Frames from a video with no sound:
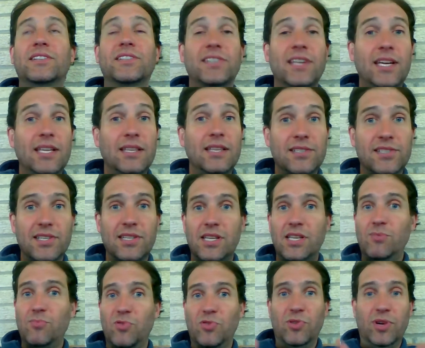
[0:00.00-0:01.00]
And he's saying this in
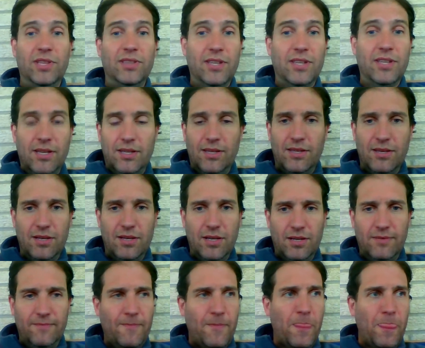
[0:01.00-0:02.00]
Hebrew. And
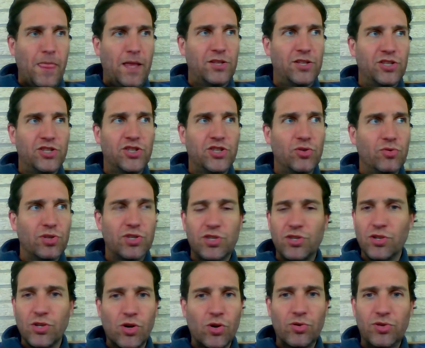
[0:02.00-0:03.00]
the
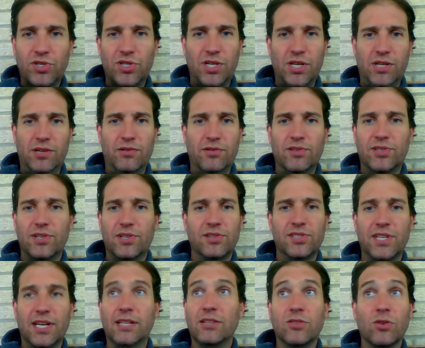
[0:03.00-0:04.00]
Jewish negotiators
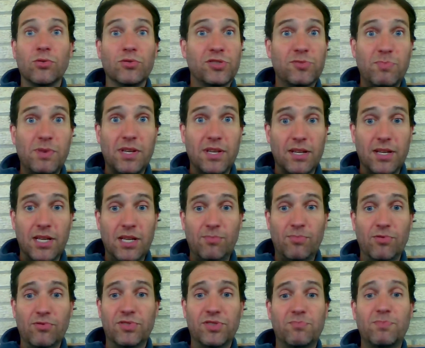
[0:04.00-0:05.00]
are saying, don't speak in
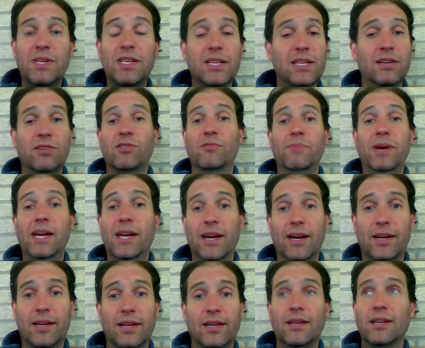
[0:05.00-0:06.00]
Hebrew. Speak in
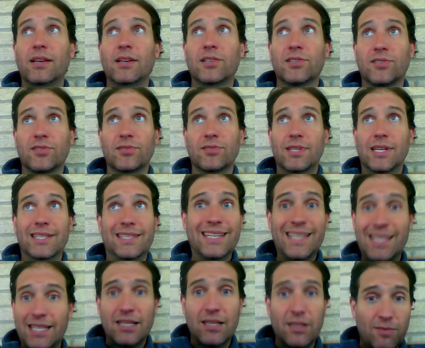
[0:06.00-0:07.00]
Aramaic so that
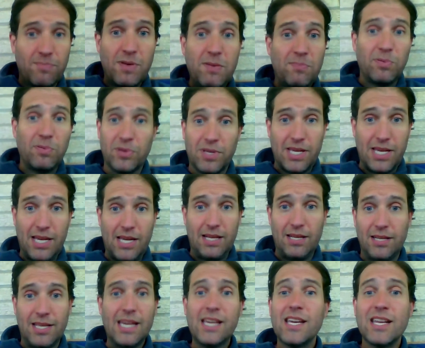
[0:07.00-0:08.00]

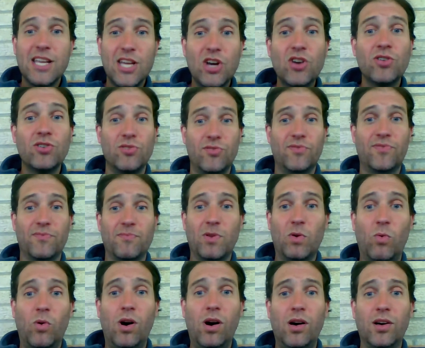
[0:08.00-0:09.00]
they can hear you
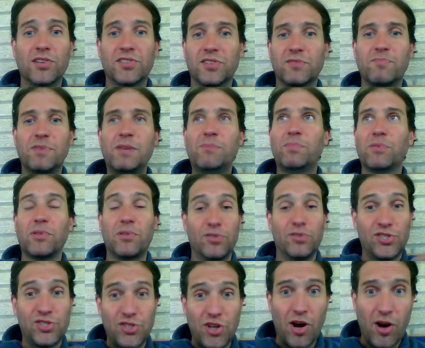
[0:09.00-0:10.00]
from the walls. The people
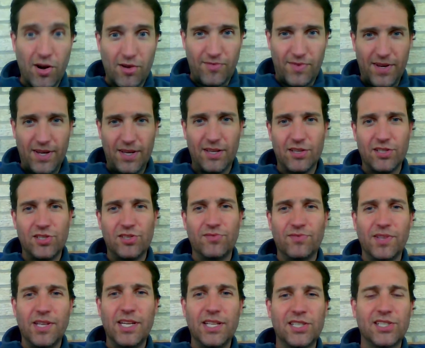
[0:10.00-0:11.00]
are starving because
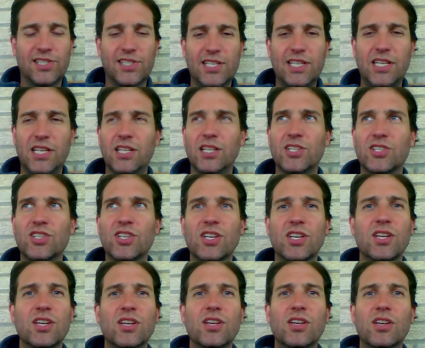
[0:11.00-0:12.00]
you've laid siege.